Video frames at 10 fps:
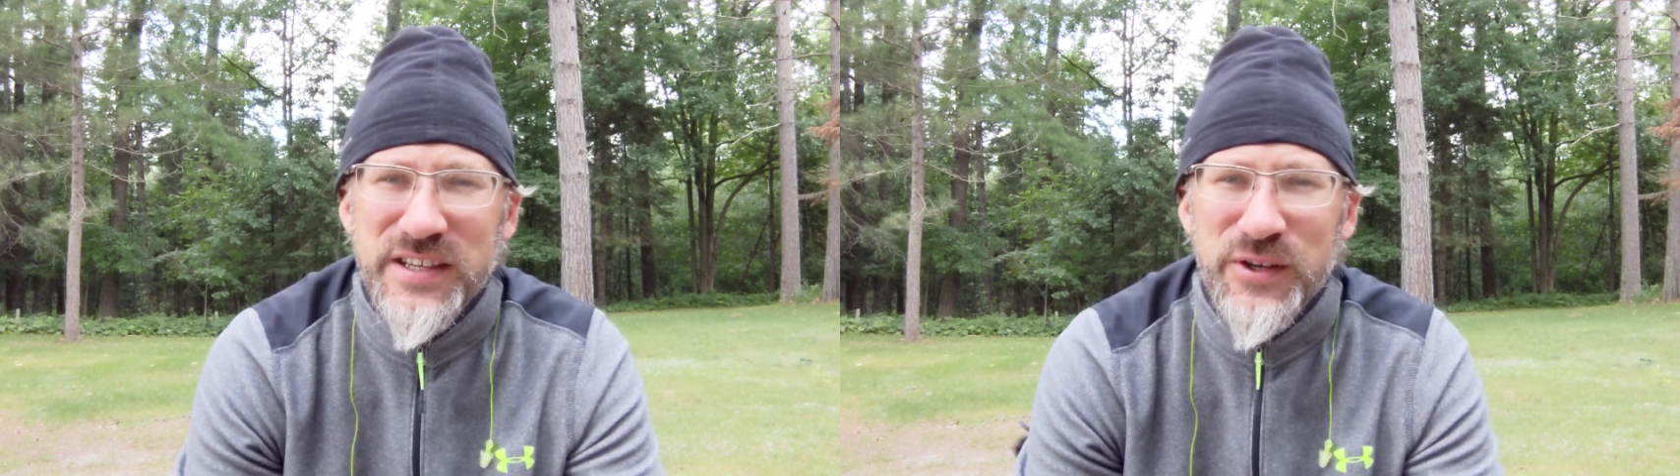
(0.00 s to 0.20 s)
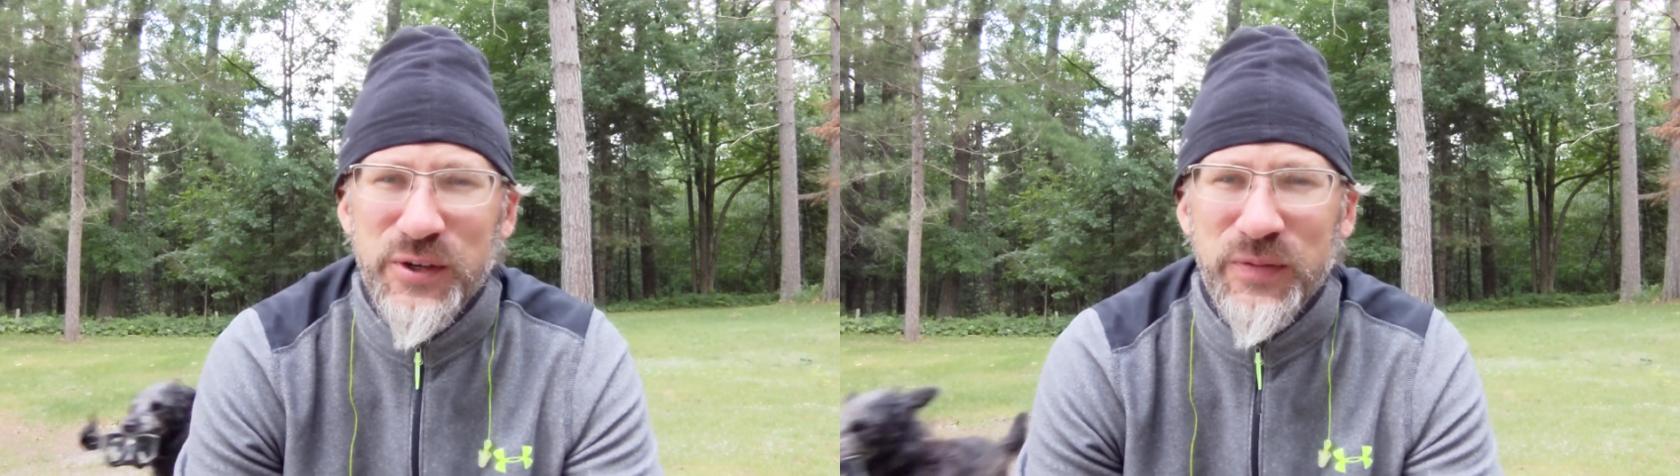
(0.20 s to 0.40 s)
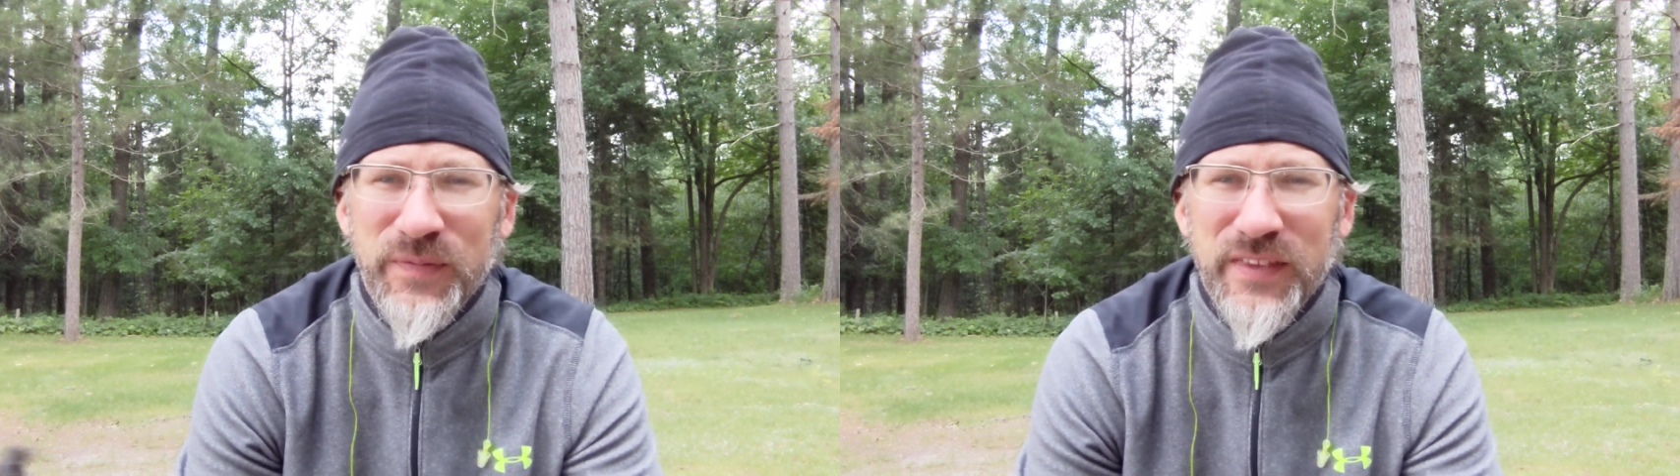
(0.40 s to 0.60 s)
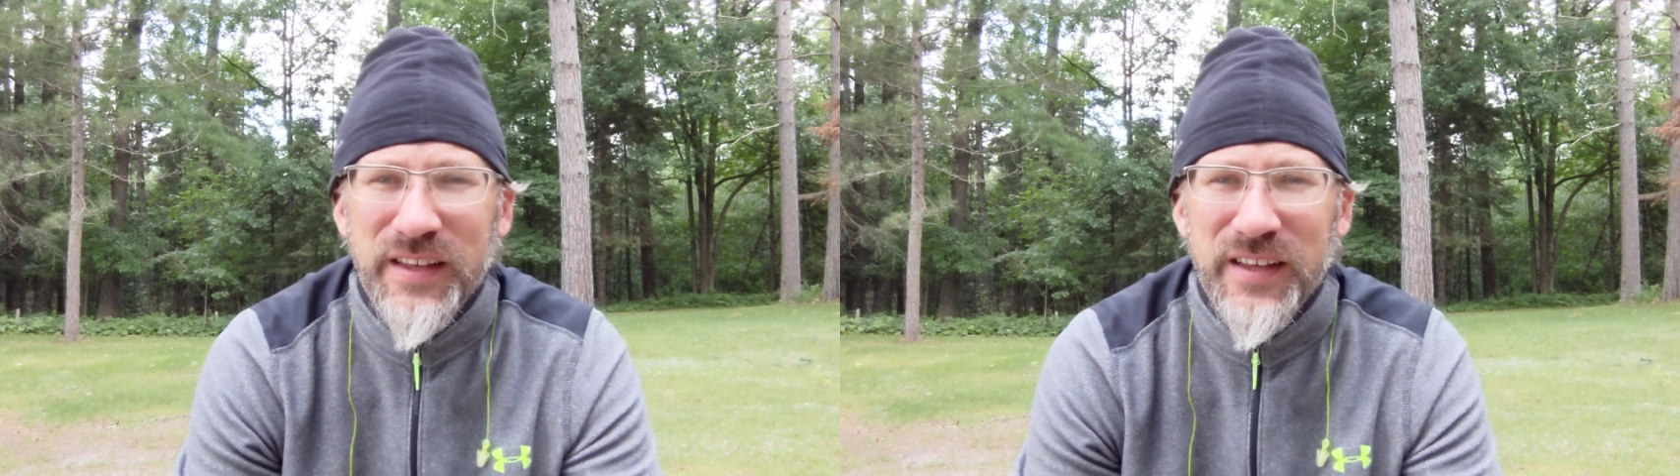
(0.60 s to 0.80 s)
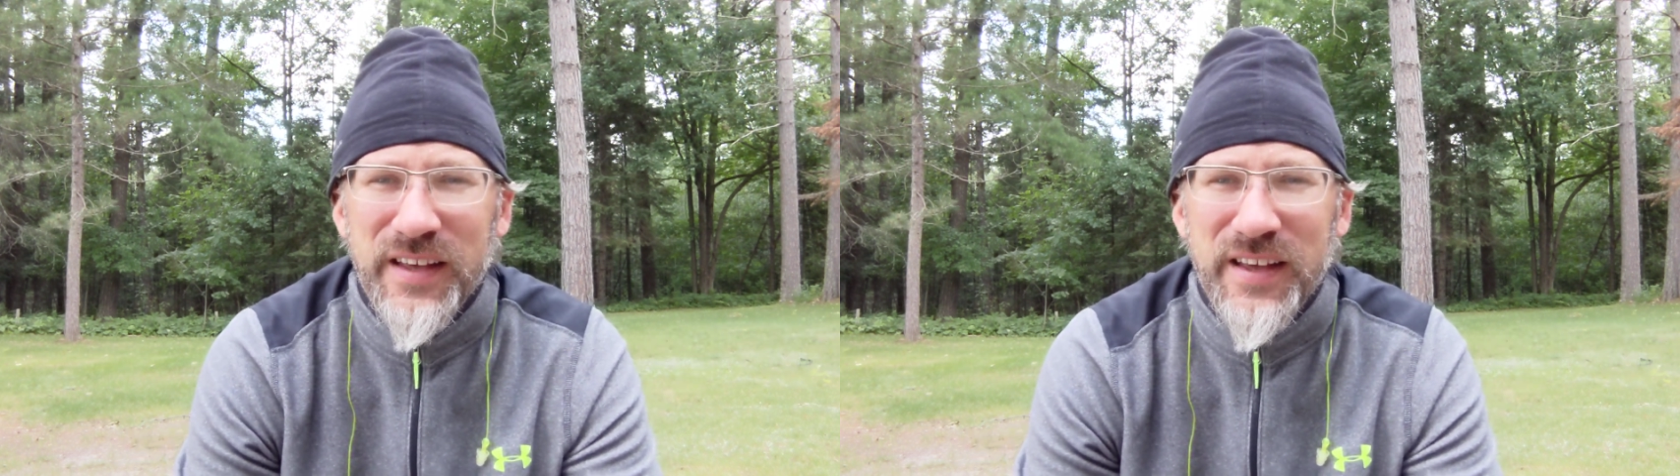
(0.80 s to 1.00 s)
you
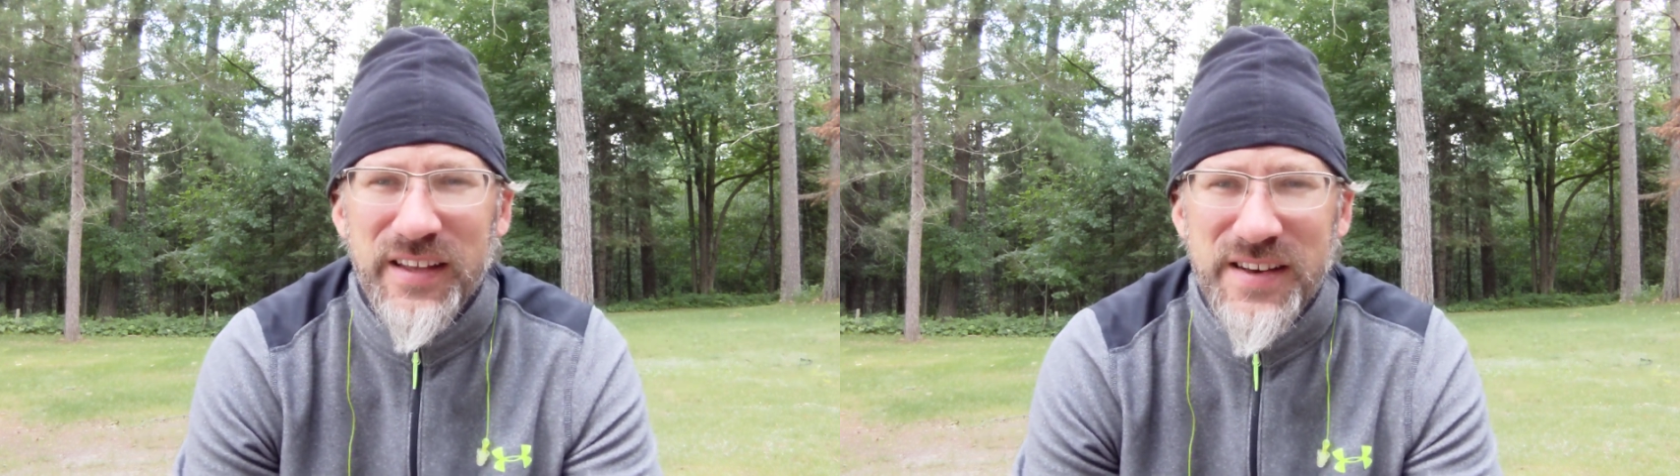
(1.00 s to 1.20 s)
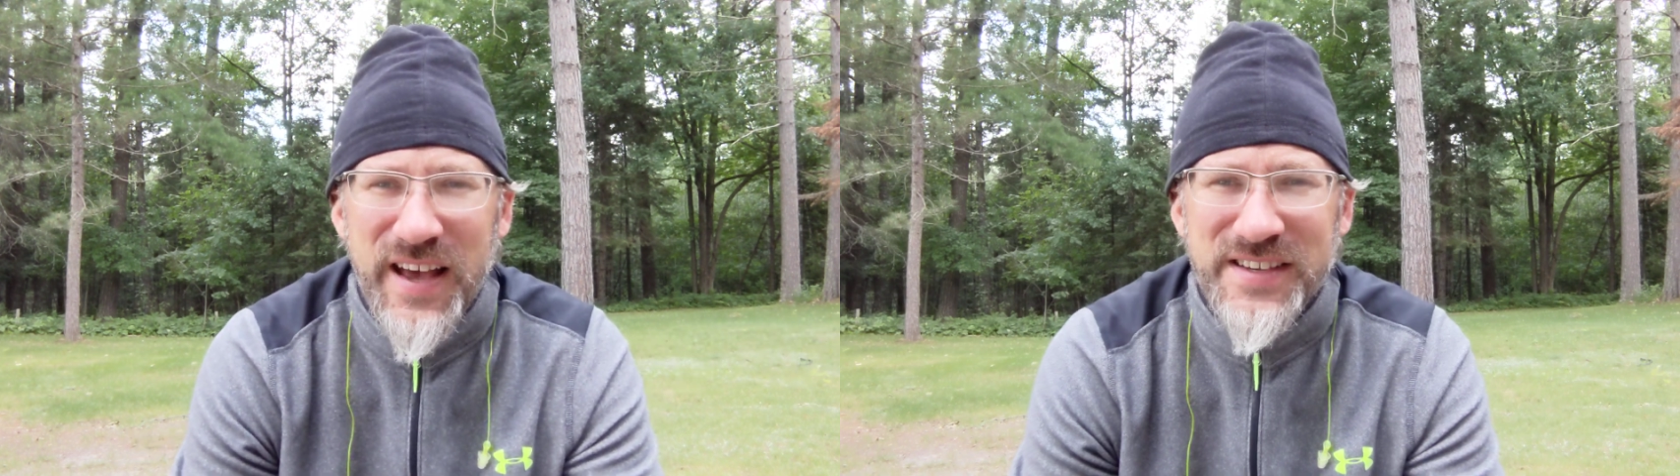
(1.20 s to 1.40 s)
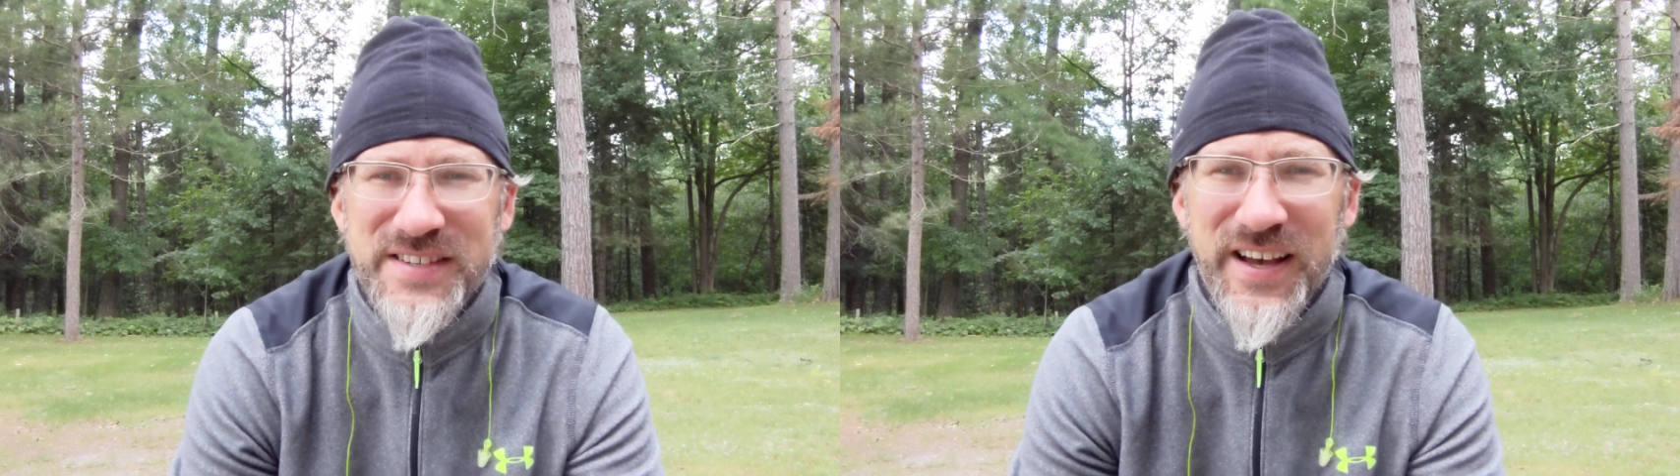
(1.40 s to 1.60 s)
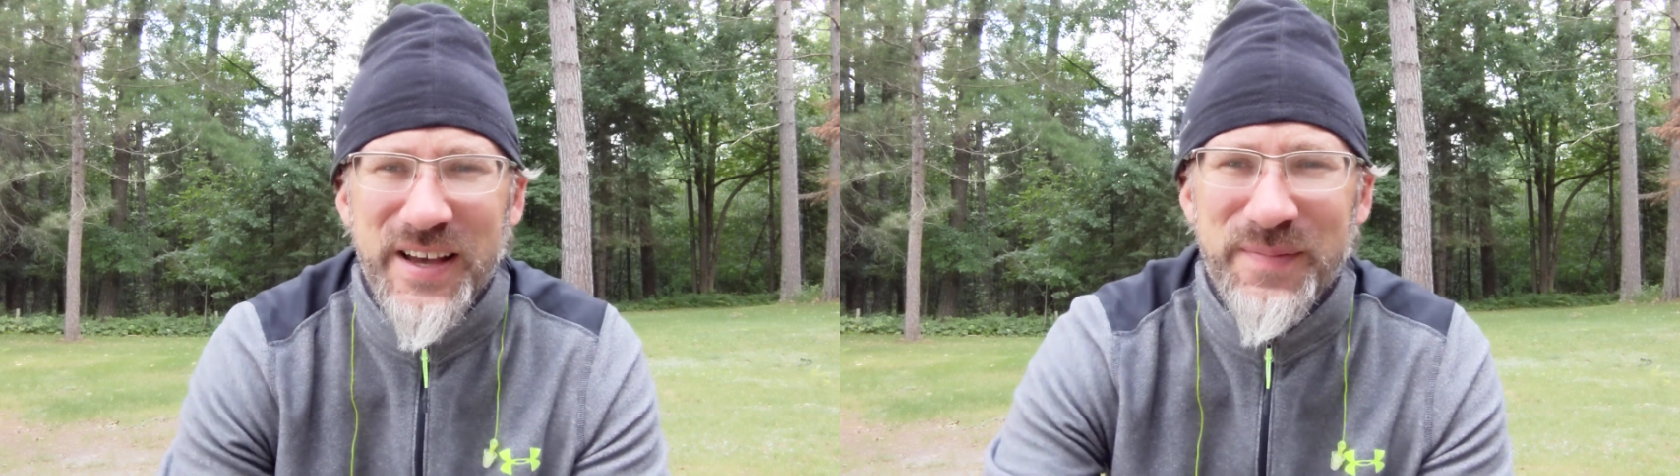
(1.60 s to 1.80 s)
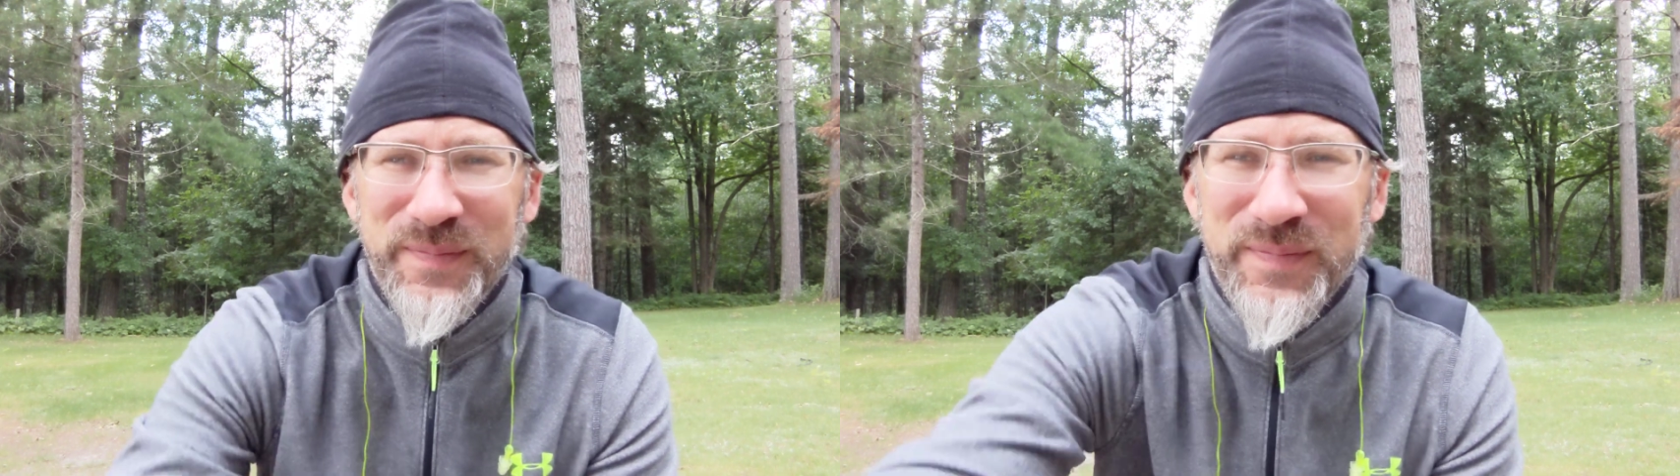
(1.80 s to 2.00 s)
next time.